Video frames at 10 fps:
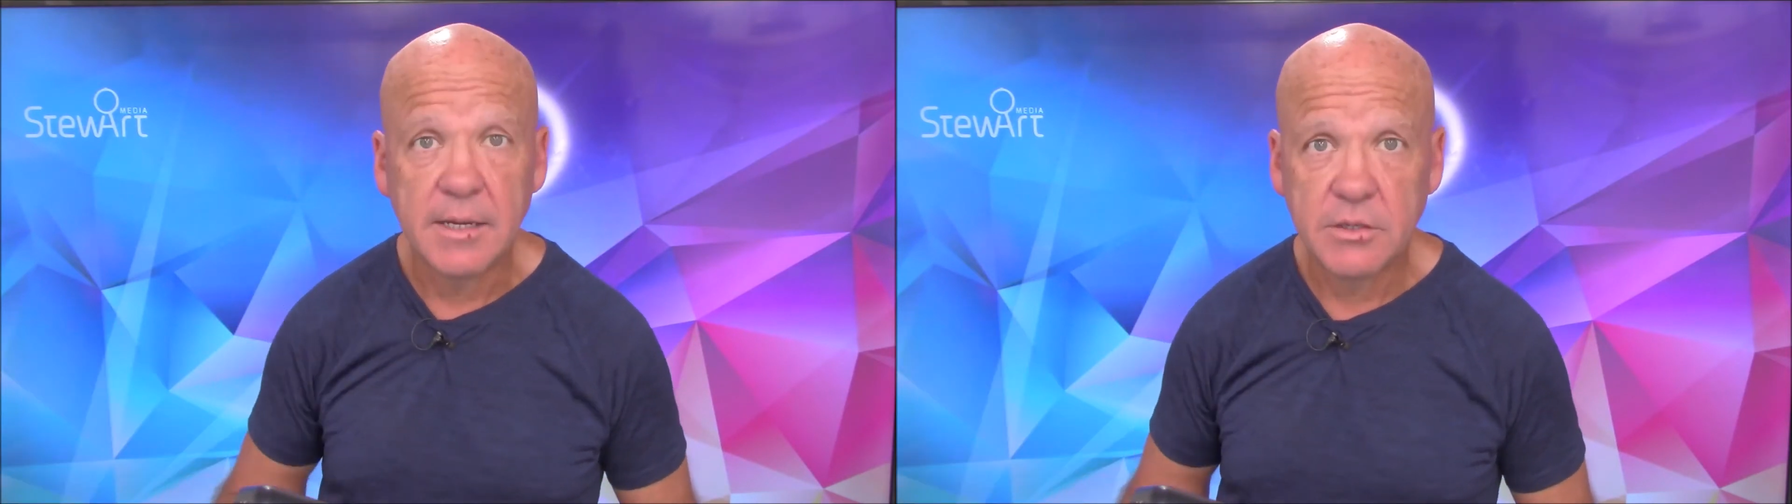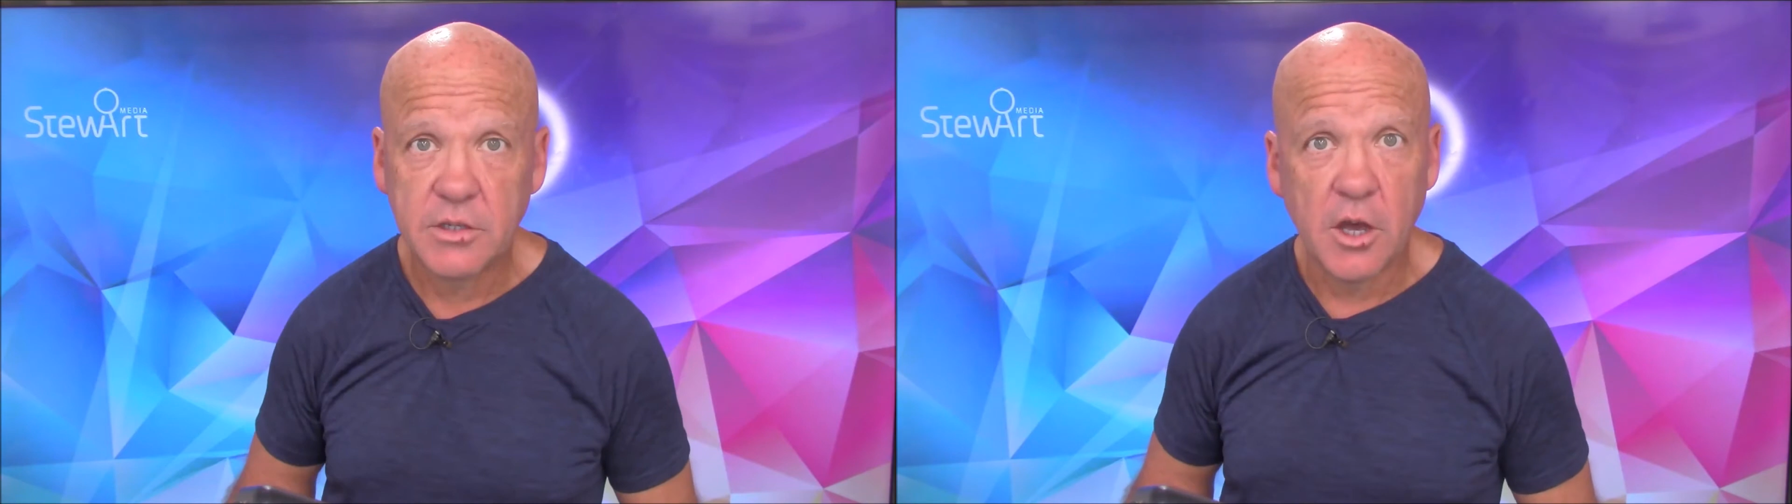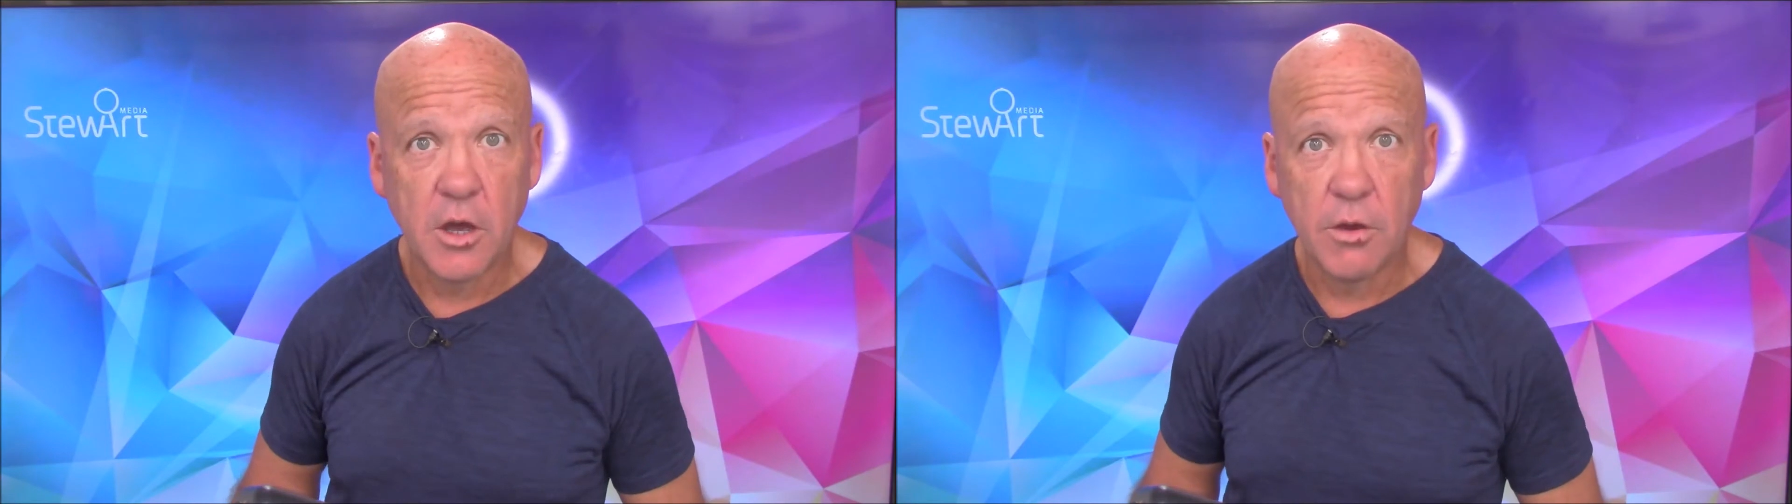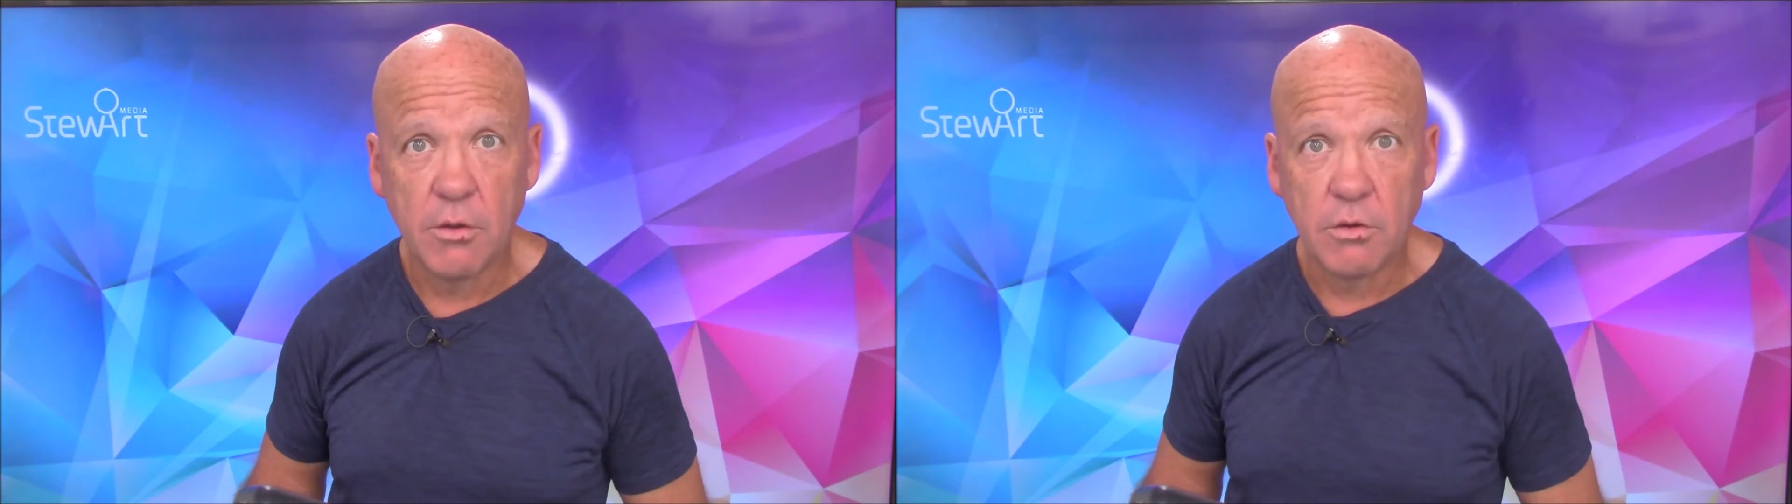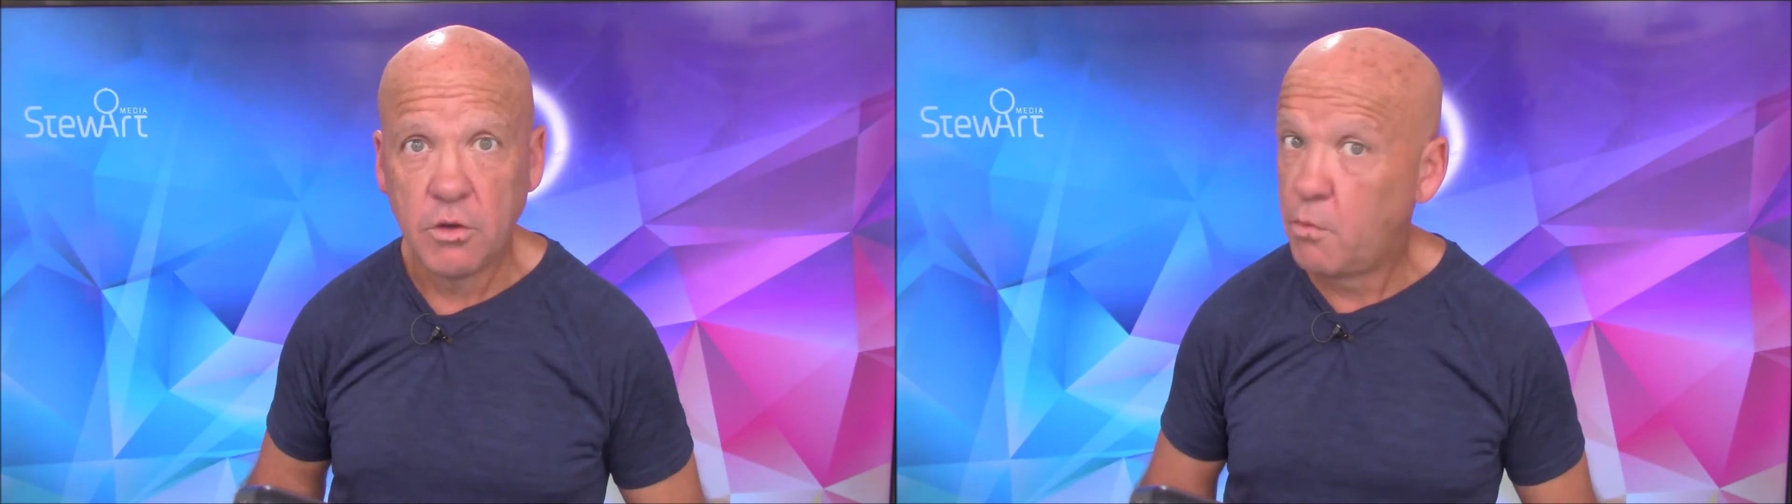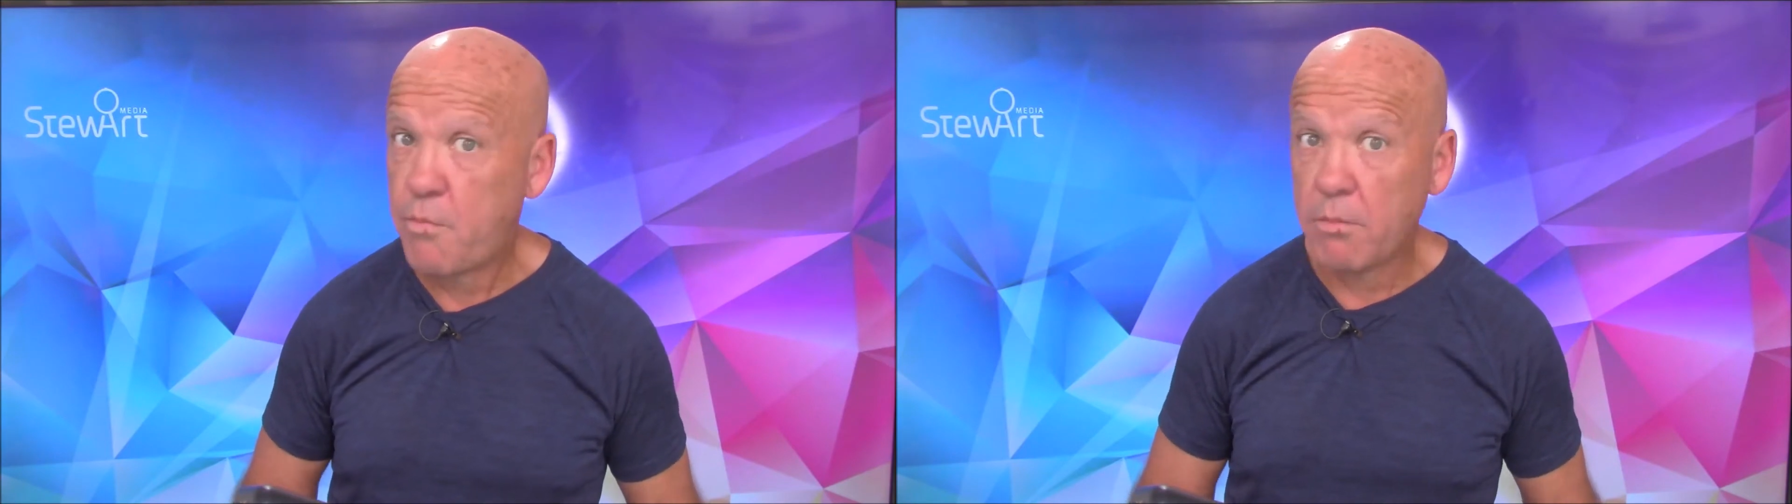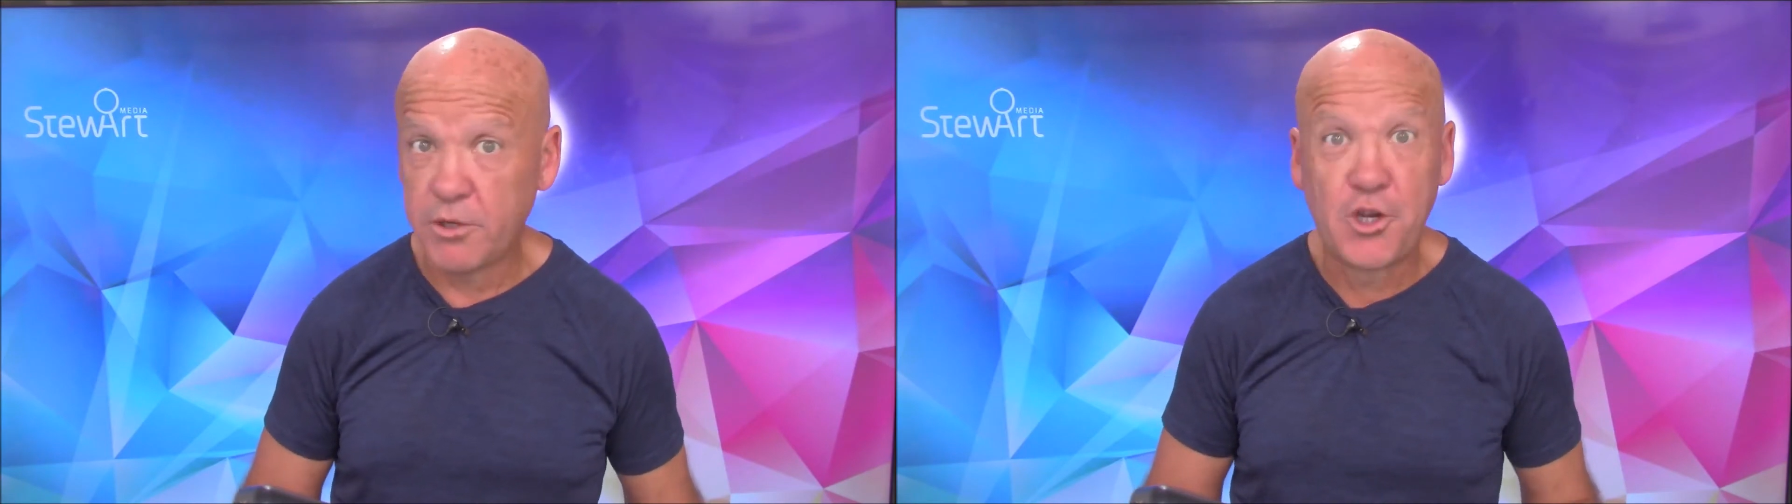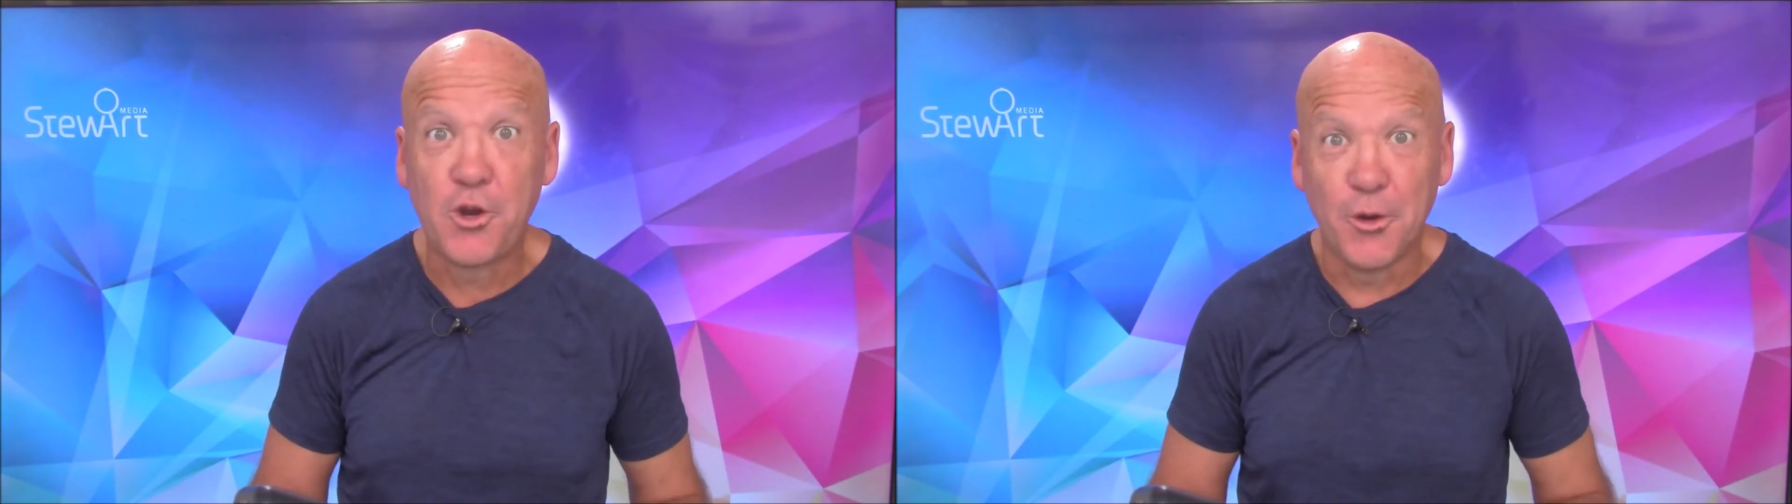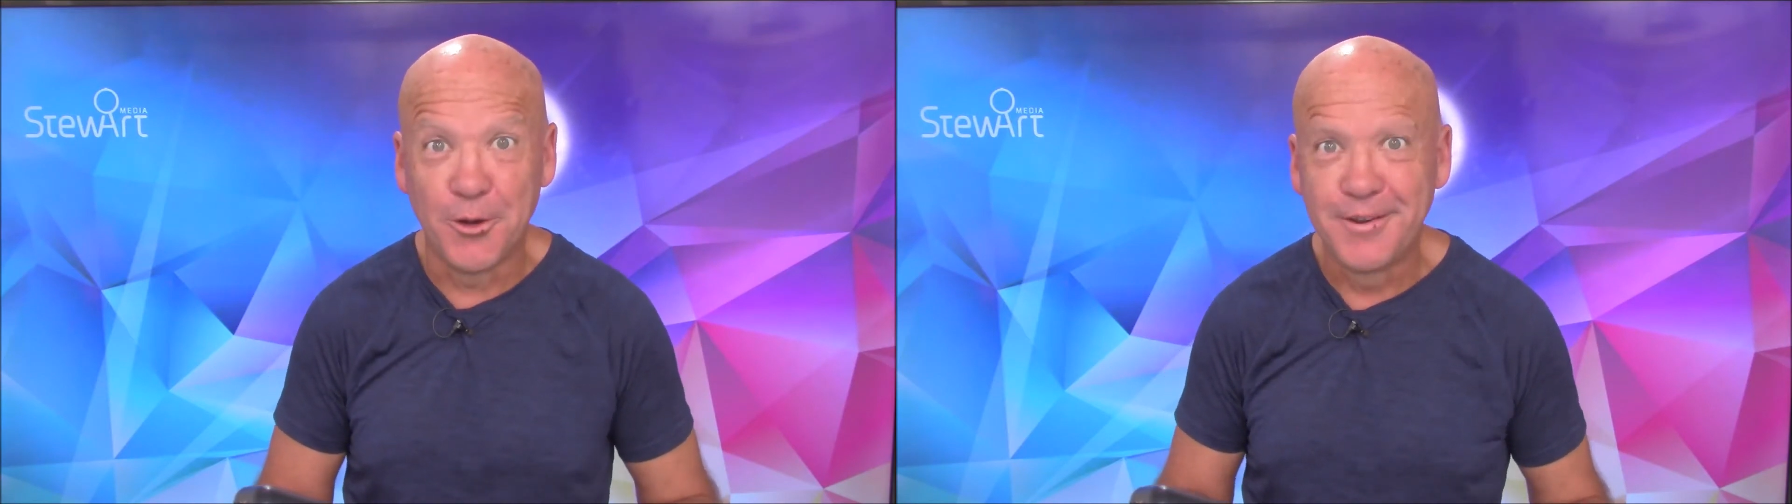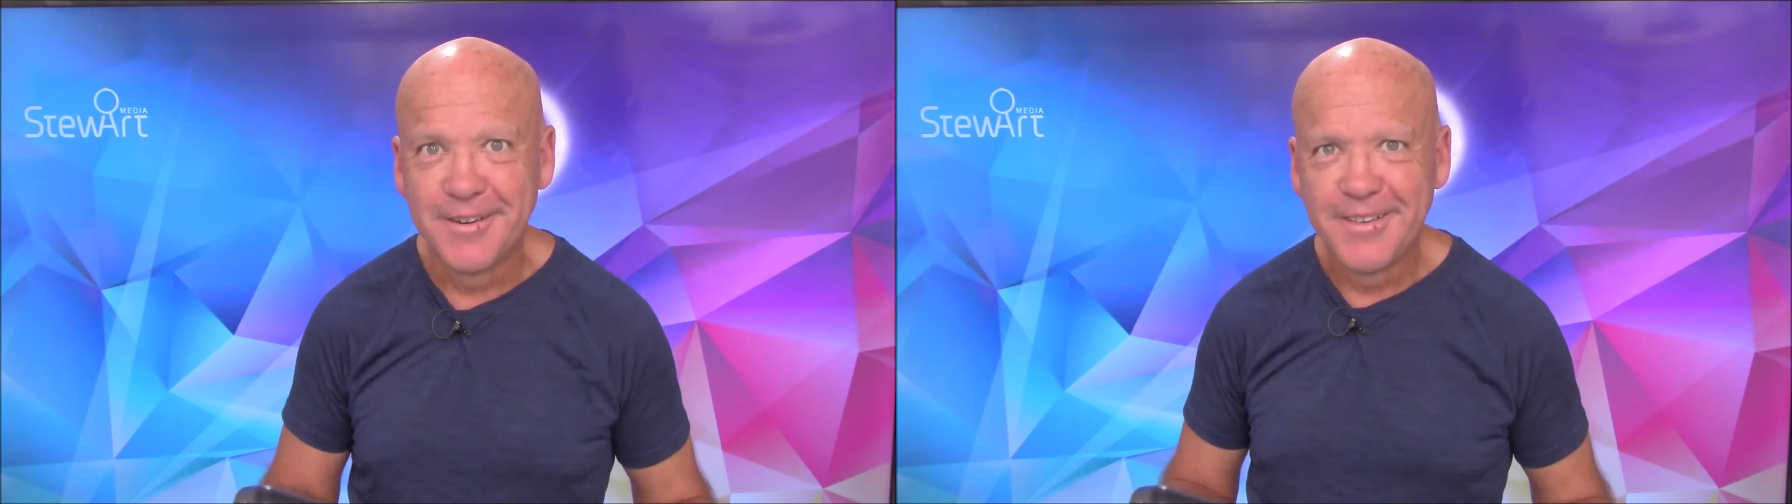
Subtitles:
So you probably should.